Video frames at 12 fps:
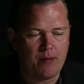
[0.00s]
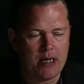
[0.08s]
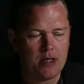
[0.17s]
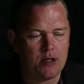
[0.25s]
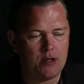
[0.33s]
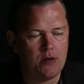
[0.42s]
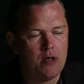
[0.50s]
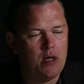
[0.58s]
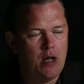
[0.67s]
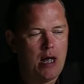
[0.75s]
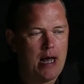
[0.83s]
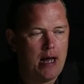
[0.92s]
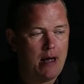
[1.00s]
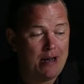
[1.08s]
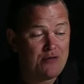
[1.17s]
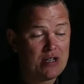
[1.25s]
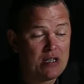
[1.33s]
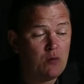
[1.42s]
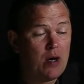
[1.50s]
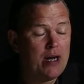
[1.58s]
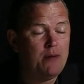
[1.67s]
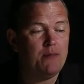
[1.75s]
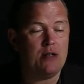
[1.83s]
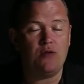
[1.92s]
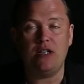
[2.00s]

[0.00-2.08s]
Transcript: of mint uh, attractive wine that